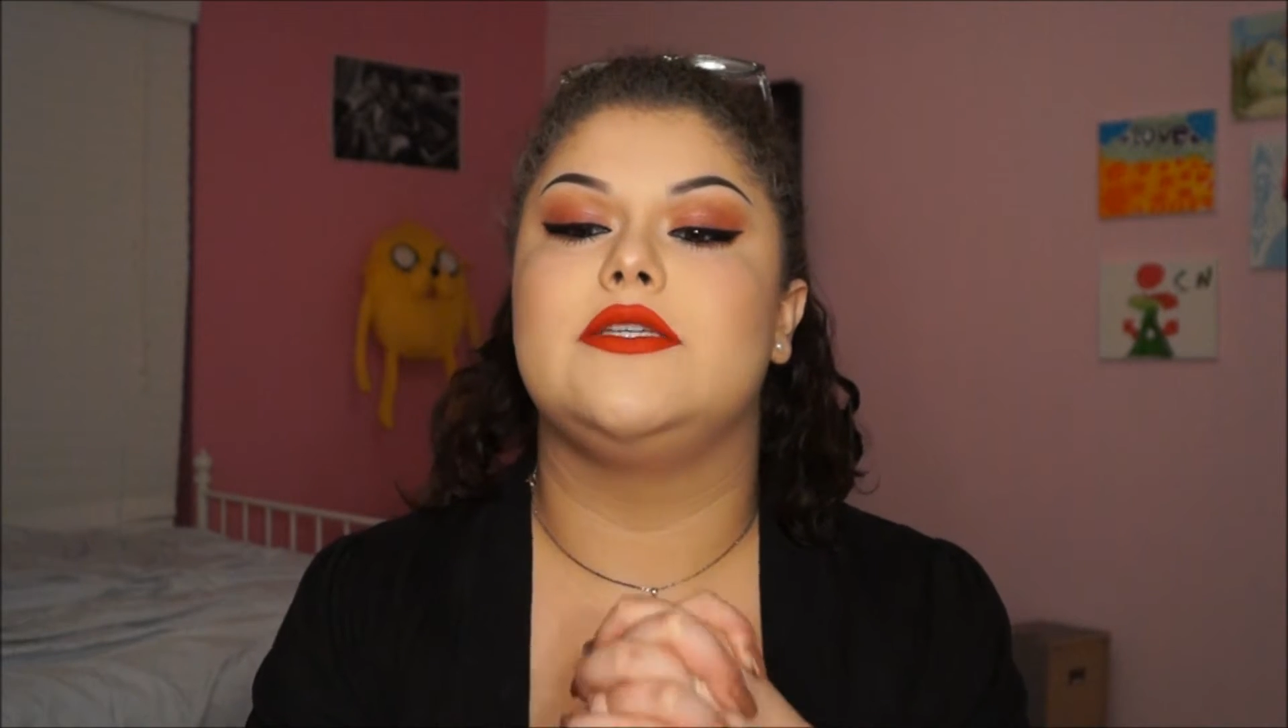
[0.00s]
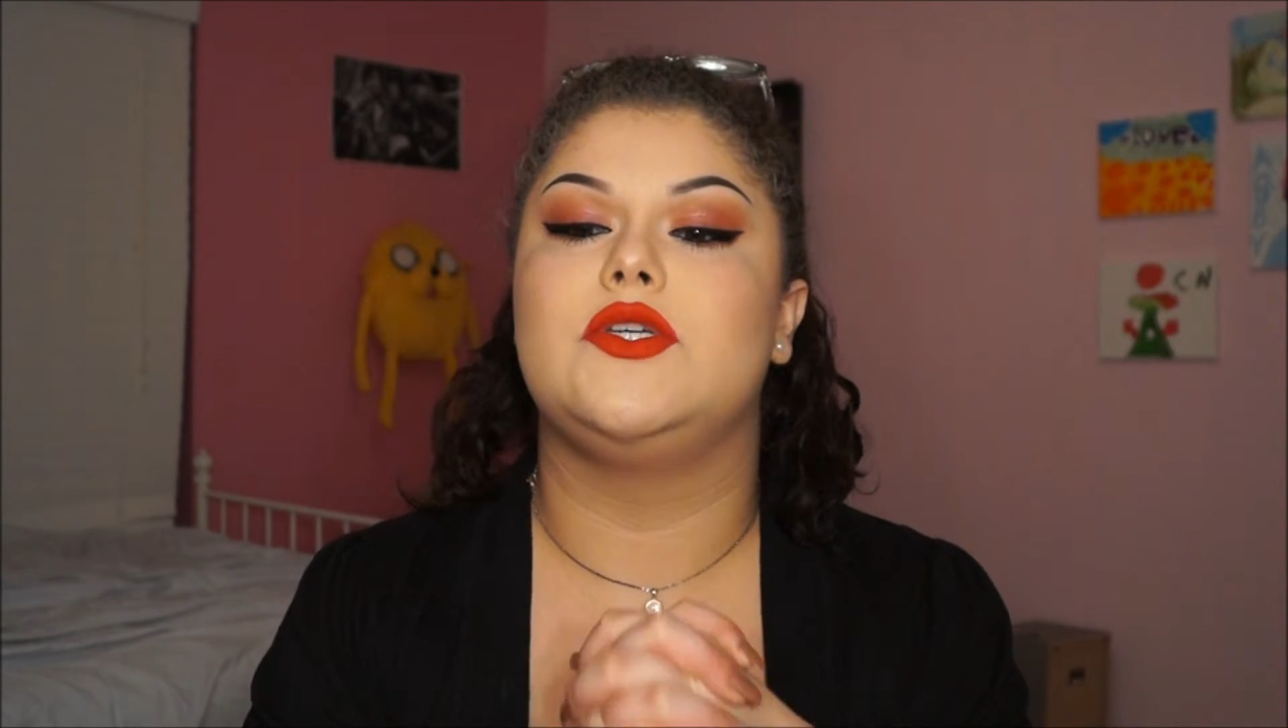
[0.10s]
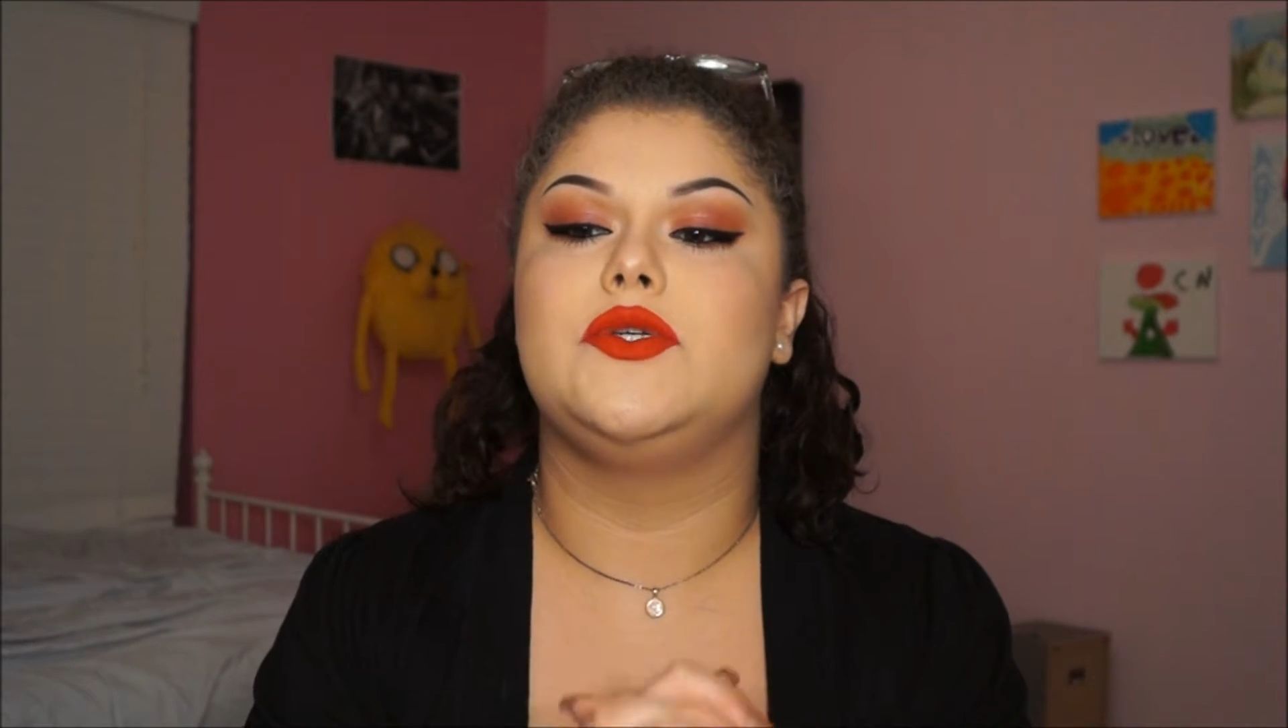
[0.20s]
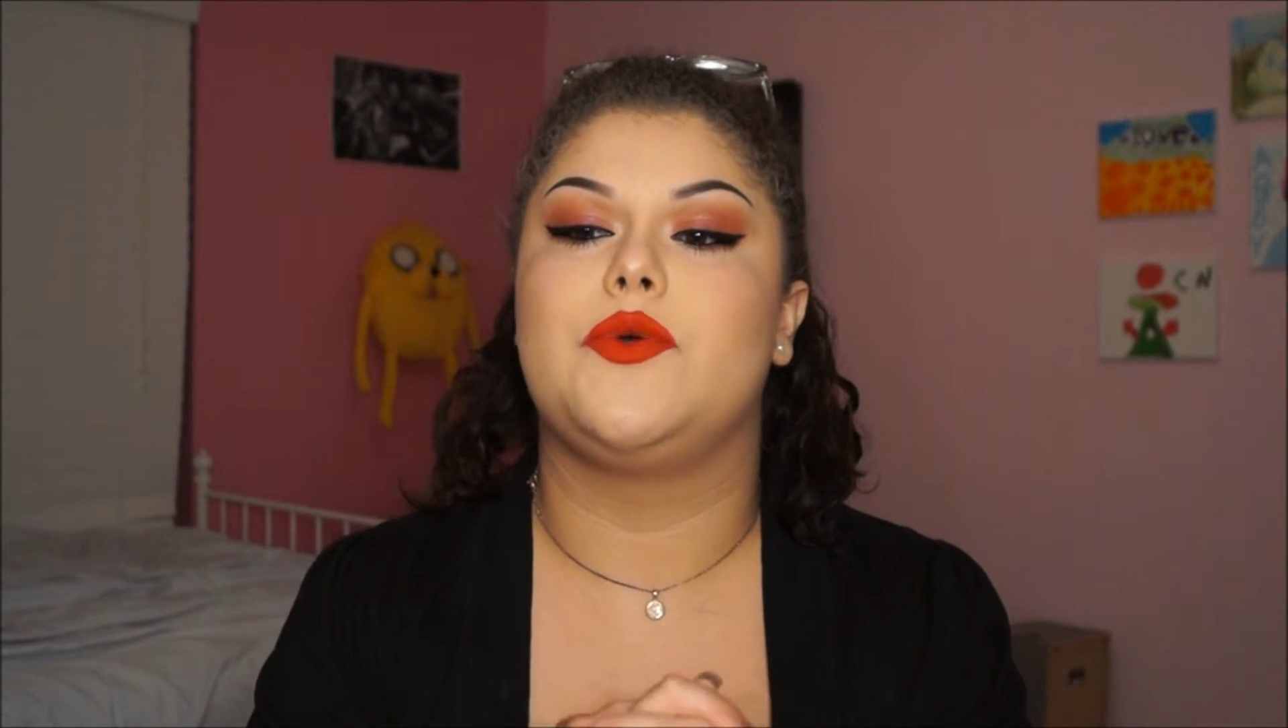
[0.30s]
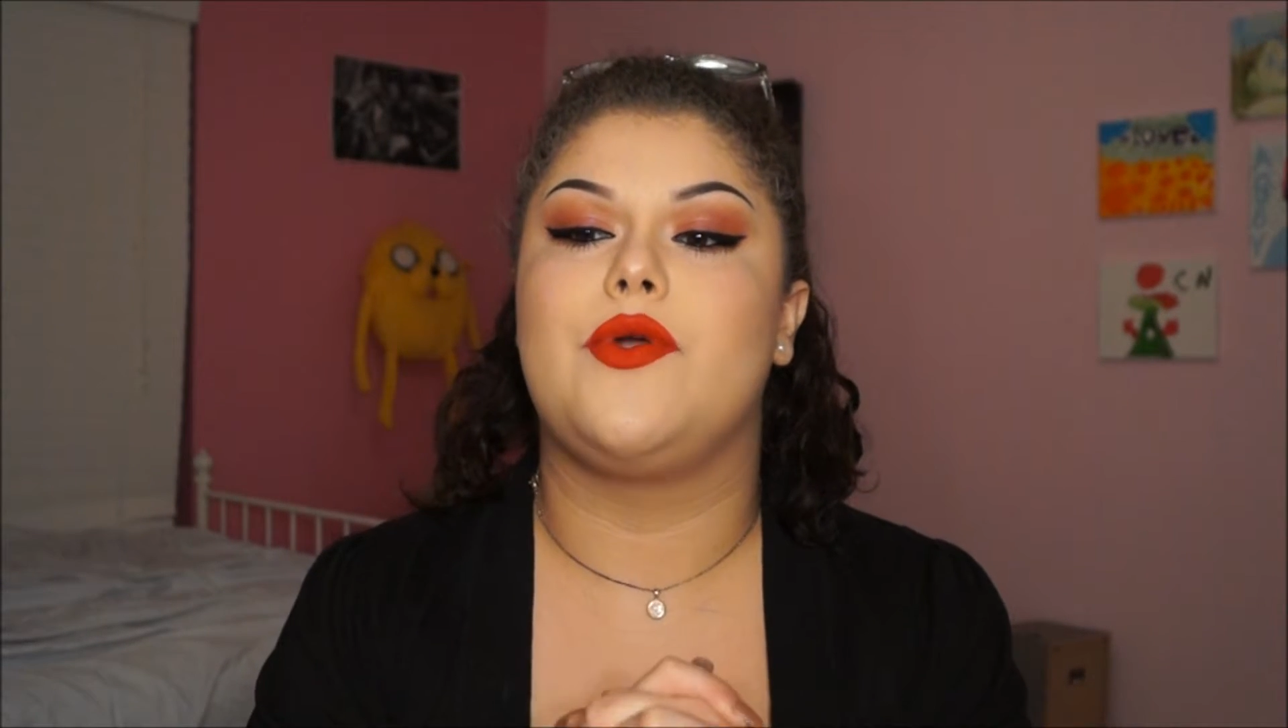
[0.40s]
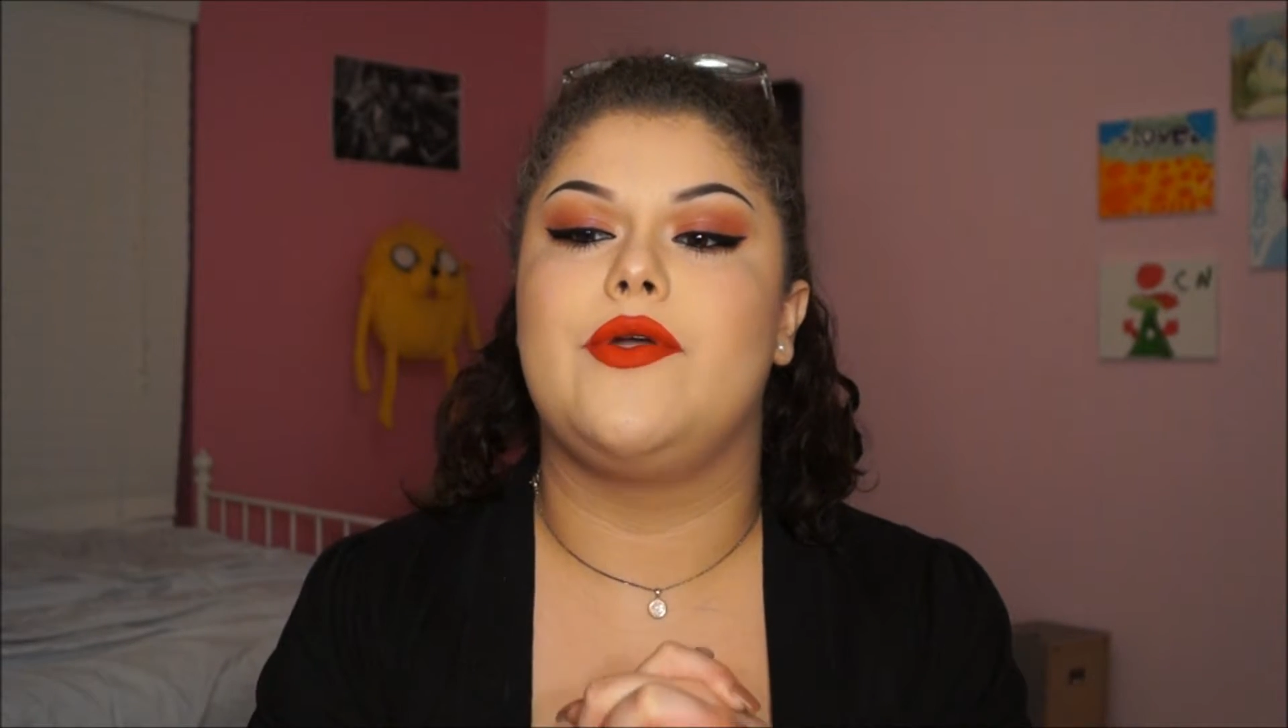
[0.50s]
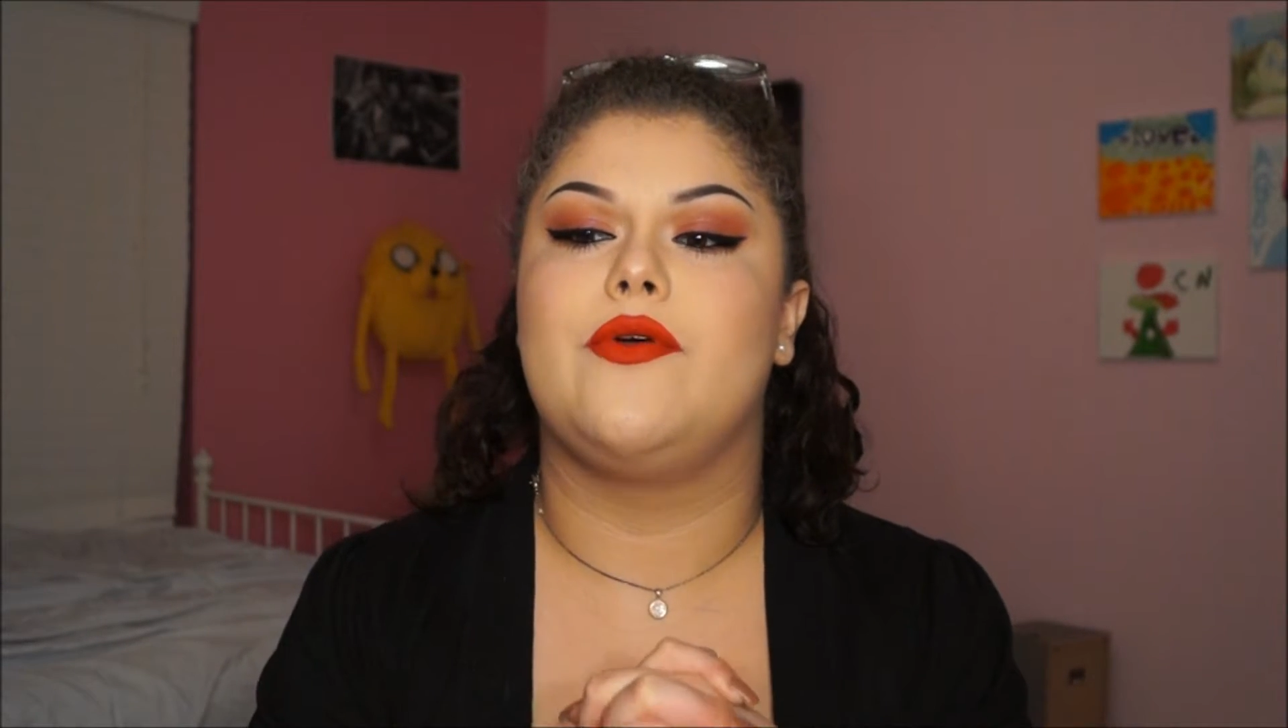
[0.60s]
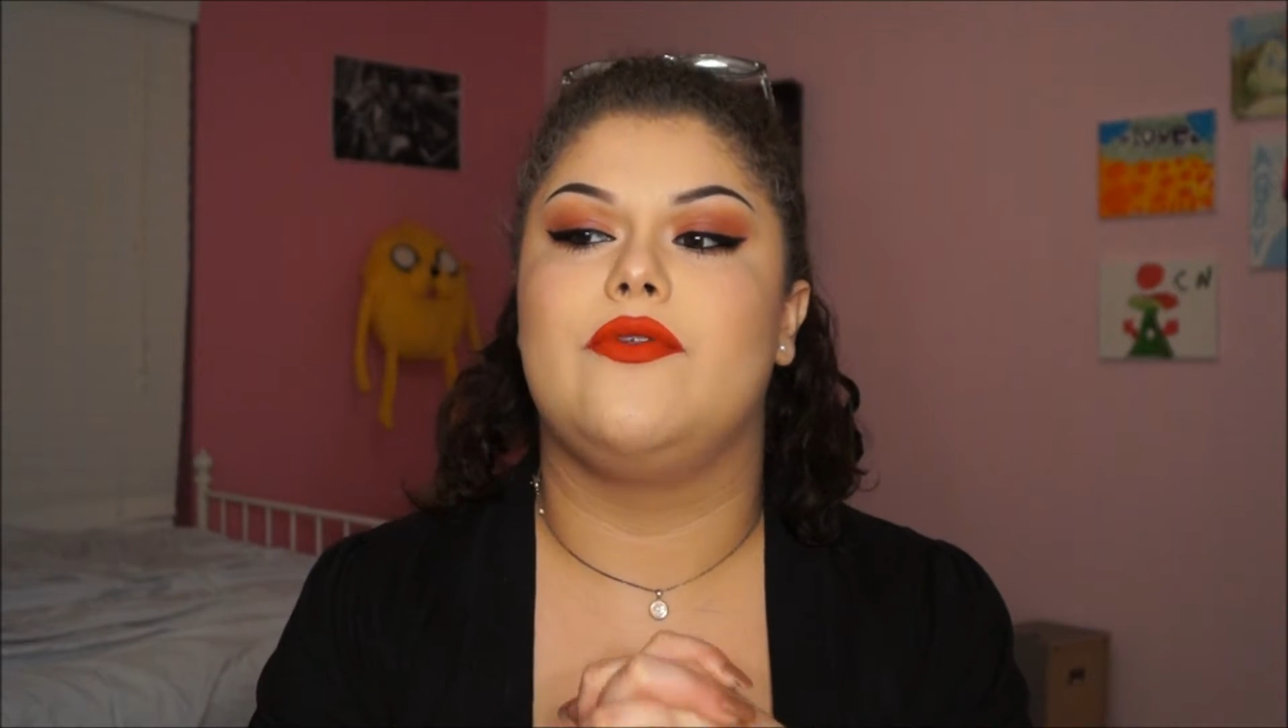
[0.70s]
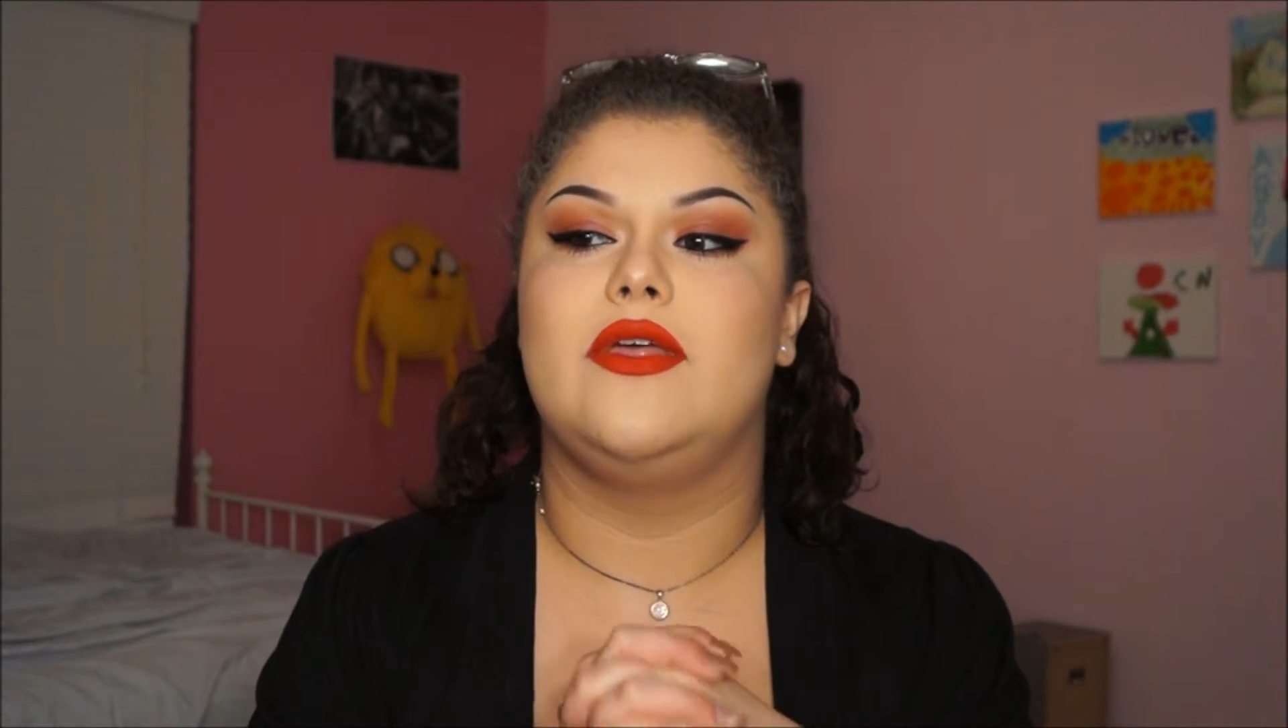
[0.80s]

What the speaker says: tutorial